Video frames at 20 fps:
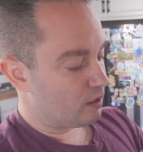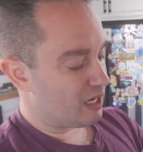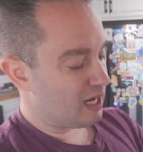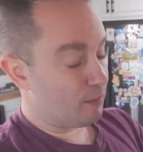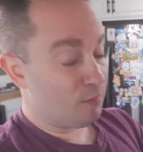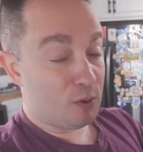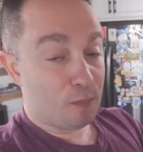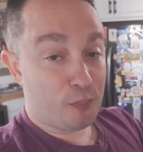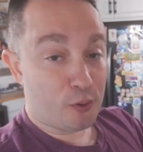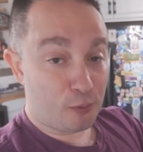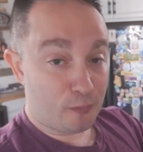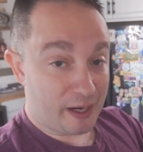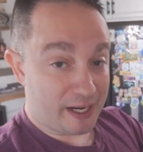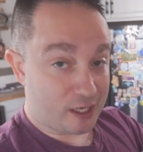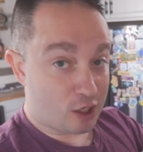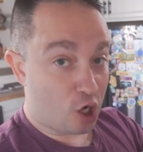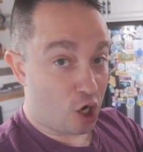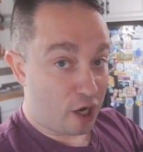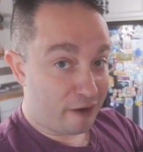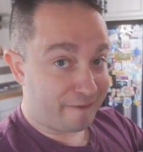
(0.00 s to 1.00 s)
I'm gonna put my
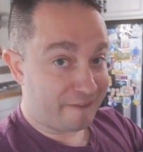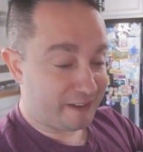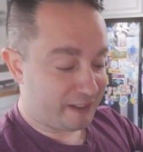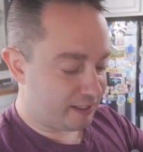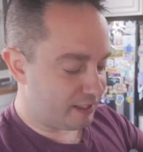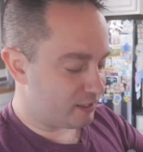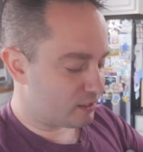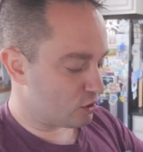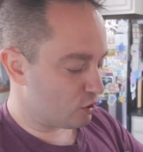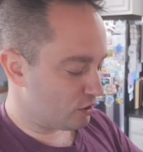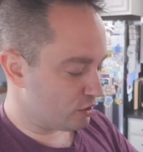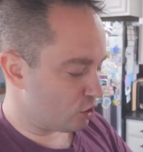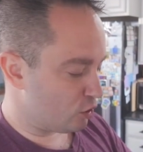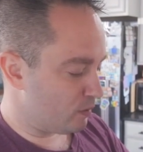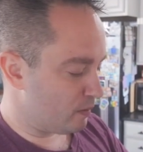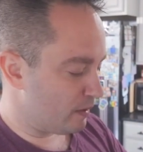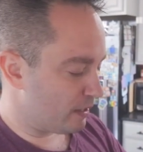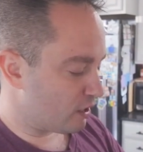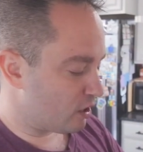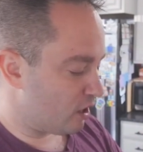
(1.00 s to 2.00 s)
coffee in it, so let's
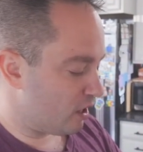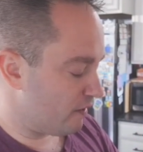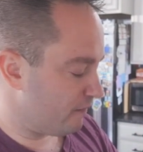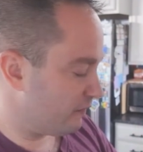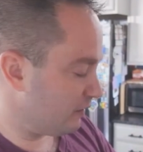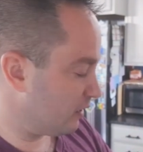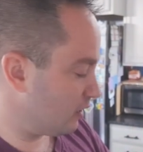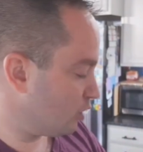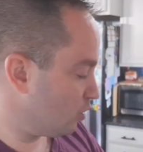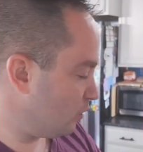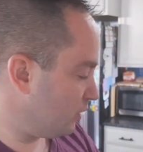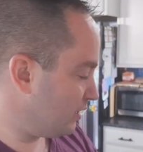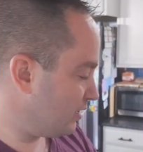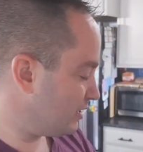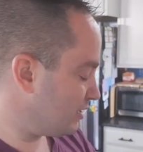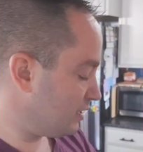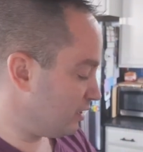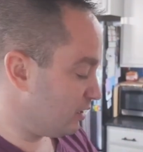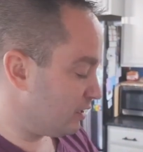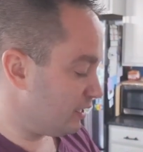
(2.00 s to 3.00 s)
open my coffee and go ahead and
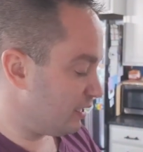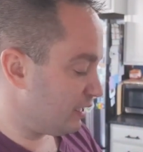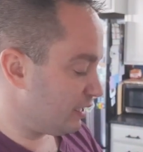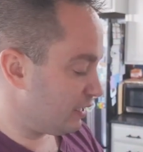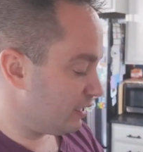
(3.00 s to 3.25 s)
seal it in